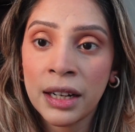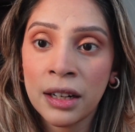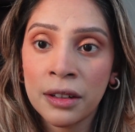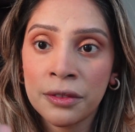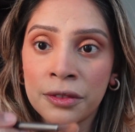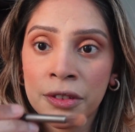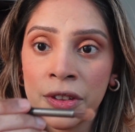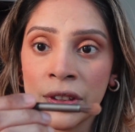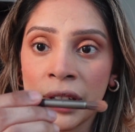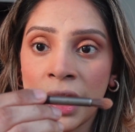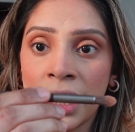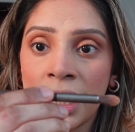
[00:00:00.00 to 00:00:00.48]
and
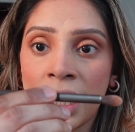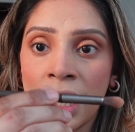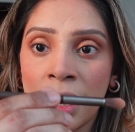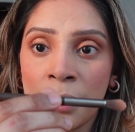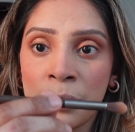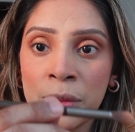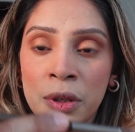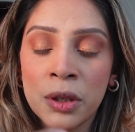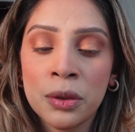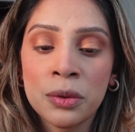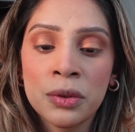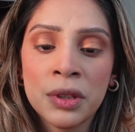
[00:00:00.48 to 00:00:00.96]
for that
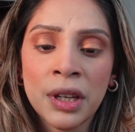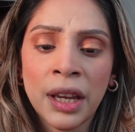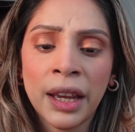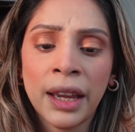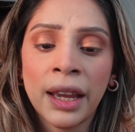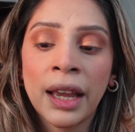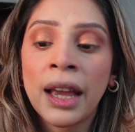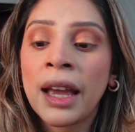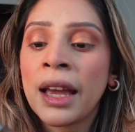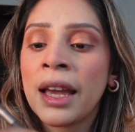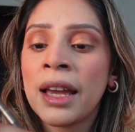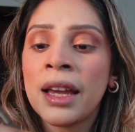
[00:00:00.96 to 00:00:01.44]
I'm
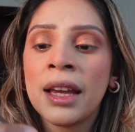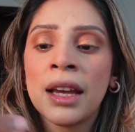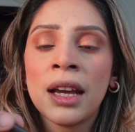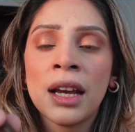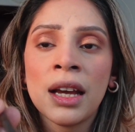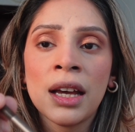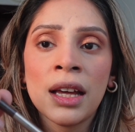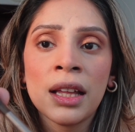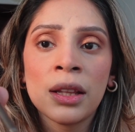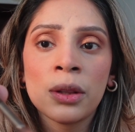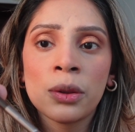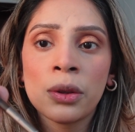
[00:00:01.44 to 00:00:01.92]
using
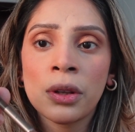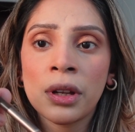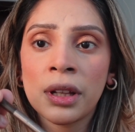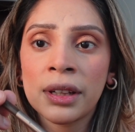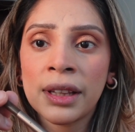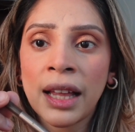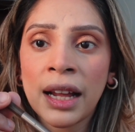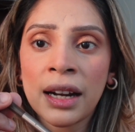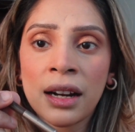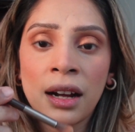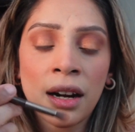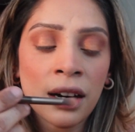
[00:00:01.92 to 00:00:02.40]

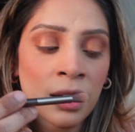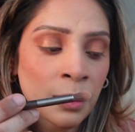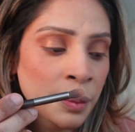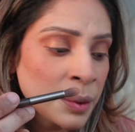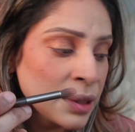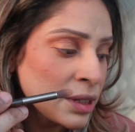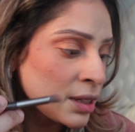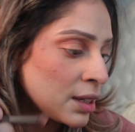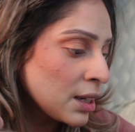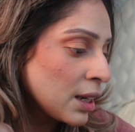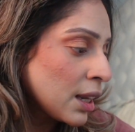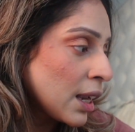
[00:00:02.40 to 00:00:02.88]
that
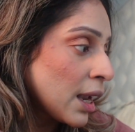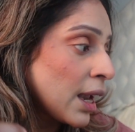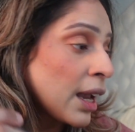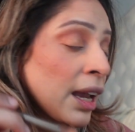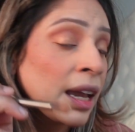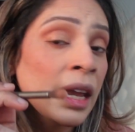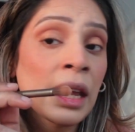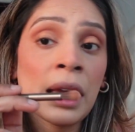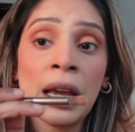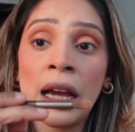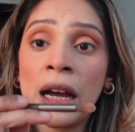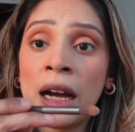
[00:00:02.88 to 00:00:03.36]
Urban
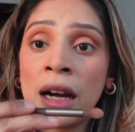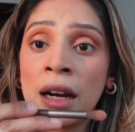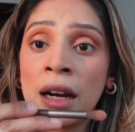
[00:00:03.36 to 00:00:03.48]
Decay